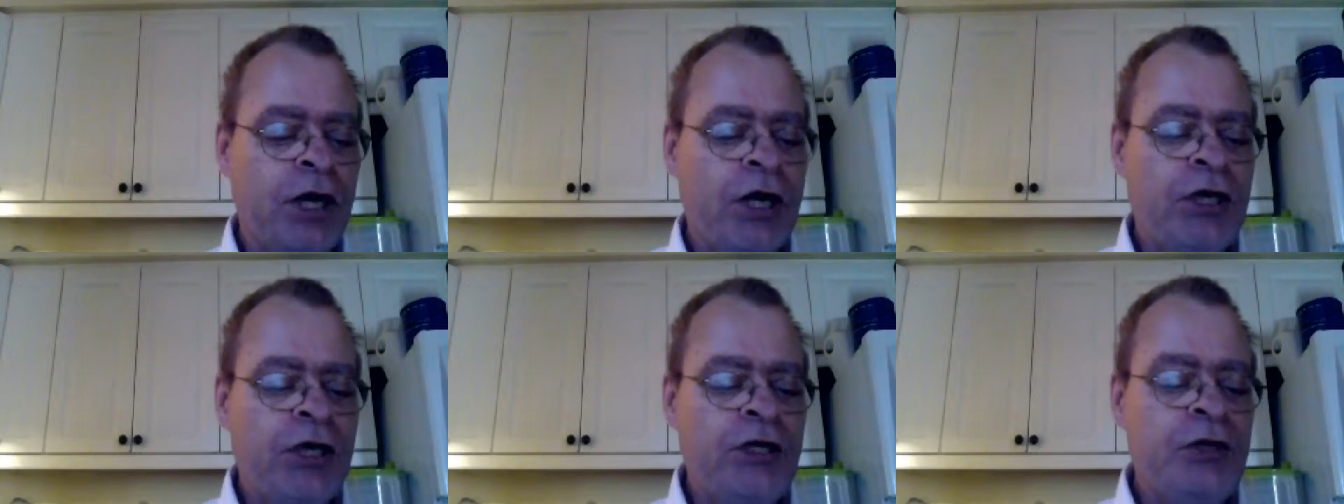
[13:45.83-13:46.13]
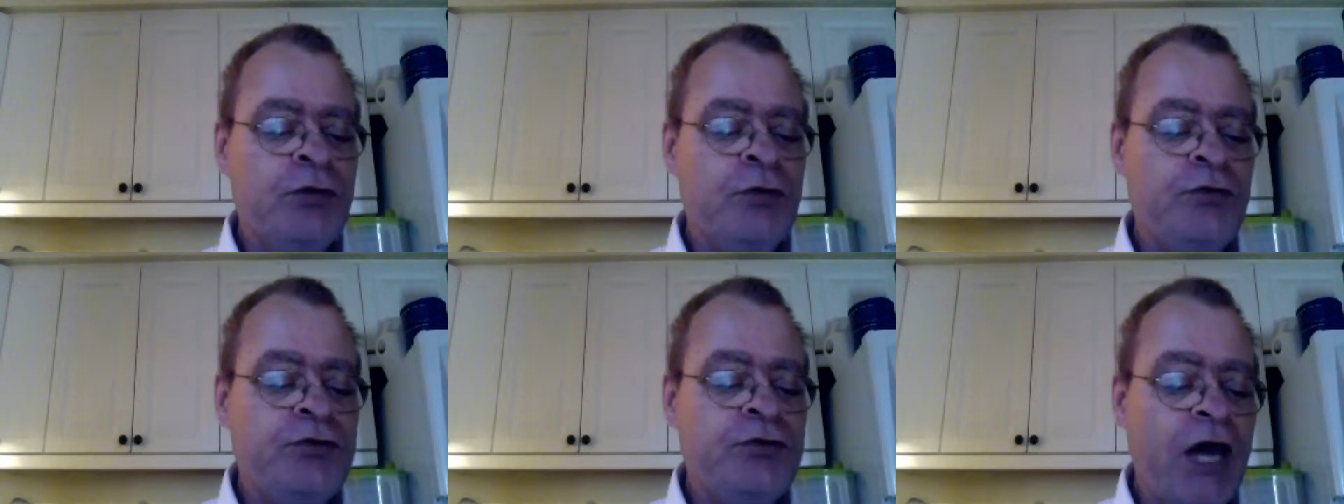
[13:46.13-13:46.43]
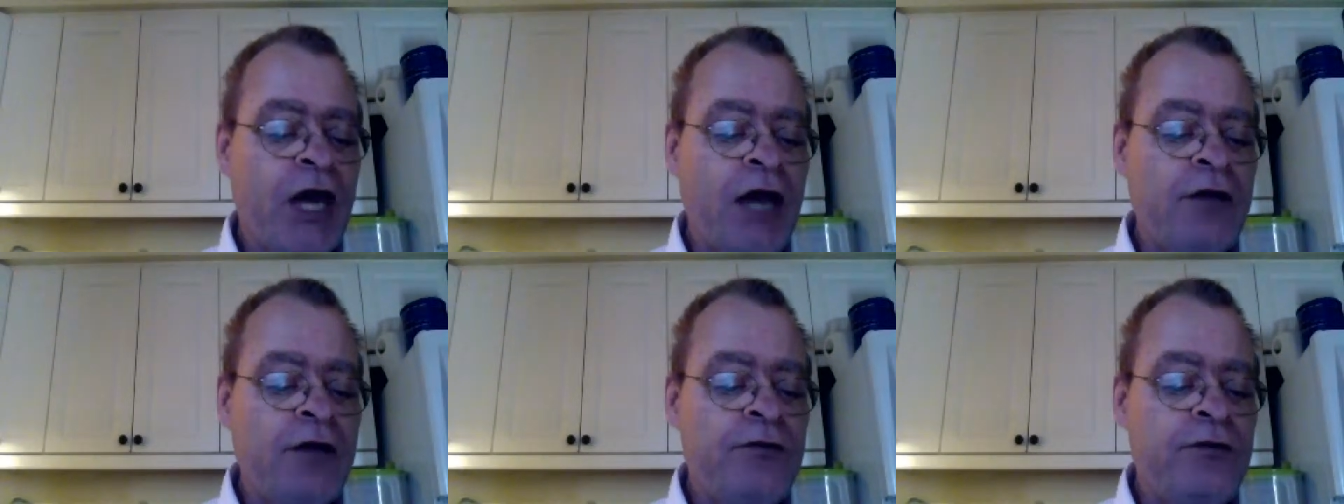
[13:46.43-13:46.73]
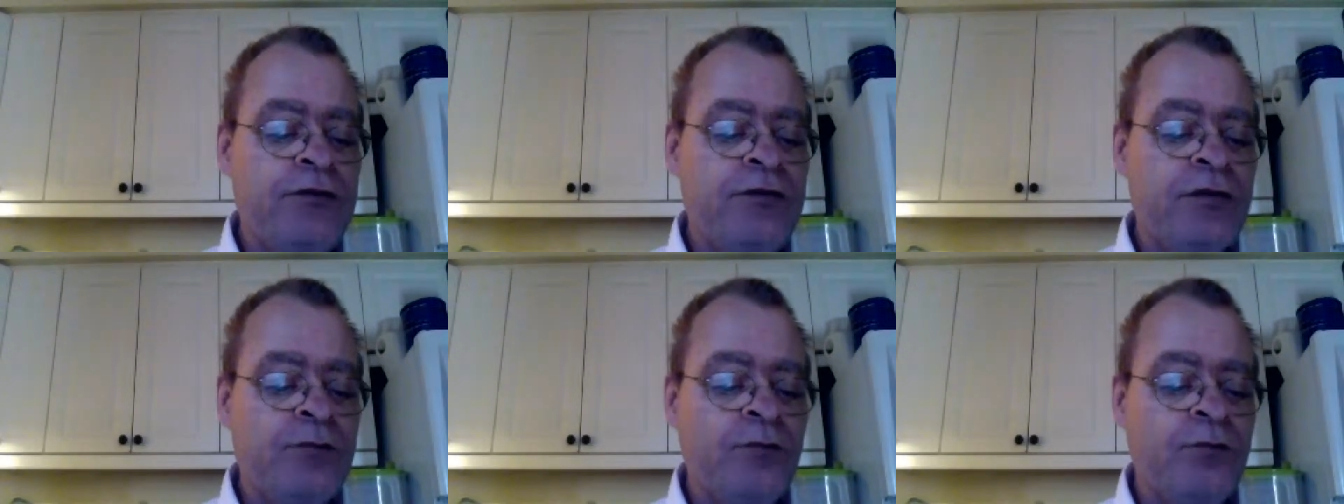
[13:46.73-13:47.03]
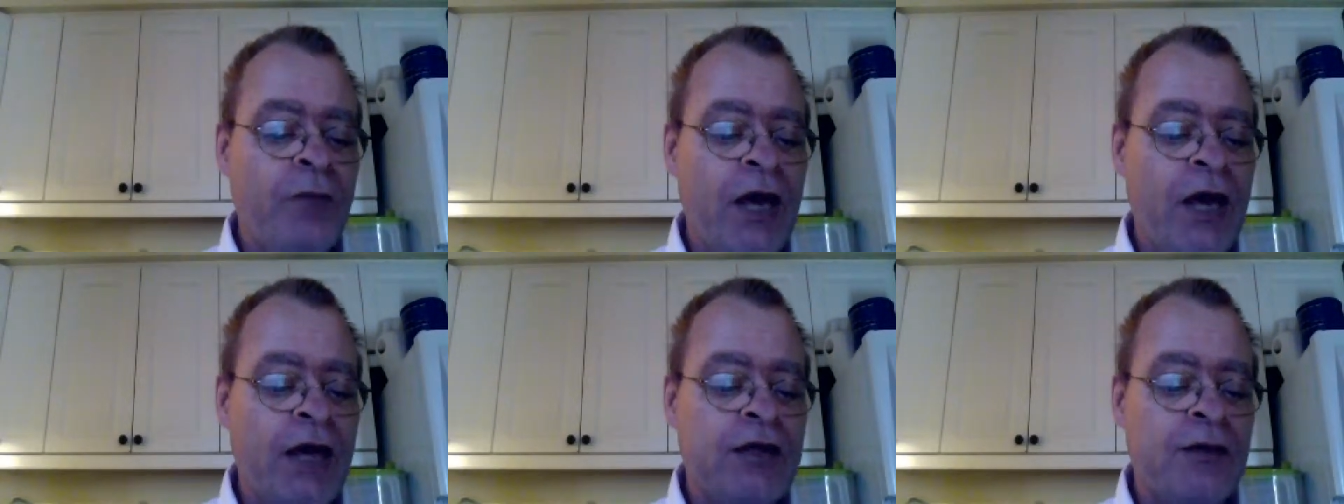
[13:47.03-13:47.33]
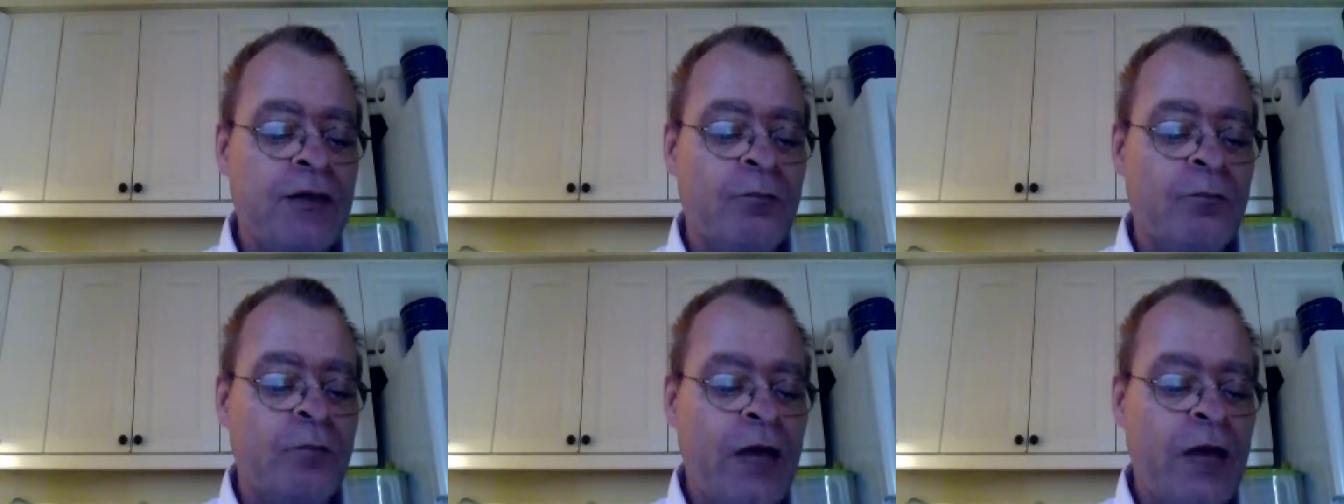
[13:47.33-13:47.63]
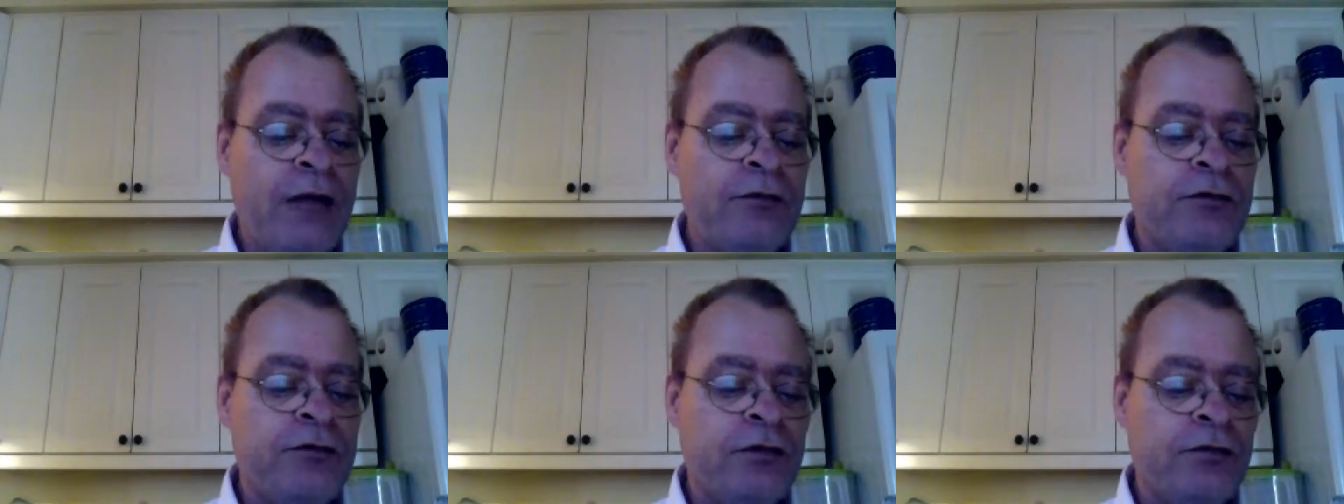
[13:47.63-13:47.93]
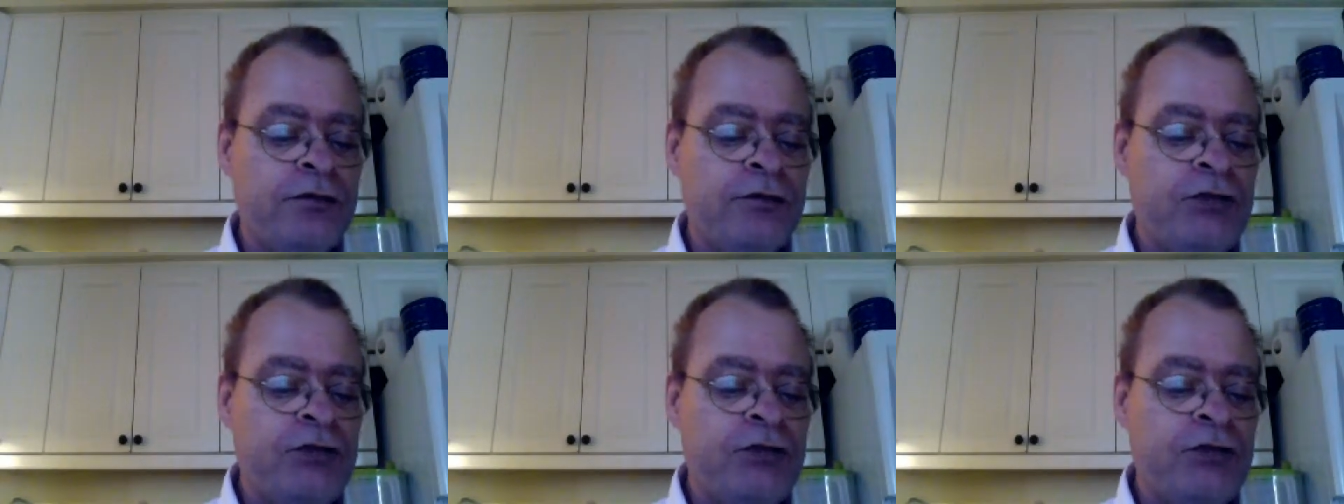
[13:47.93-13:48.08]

You tend to make mental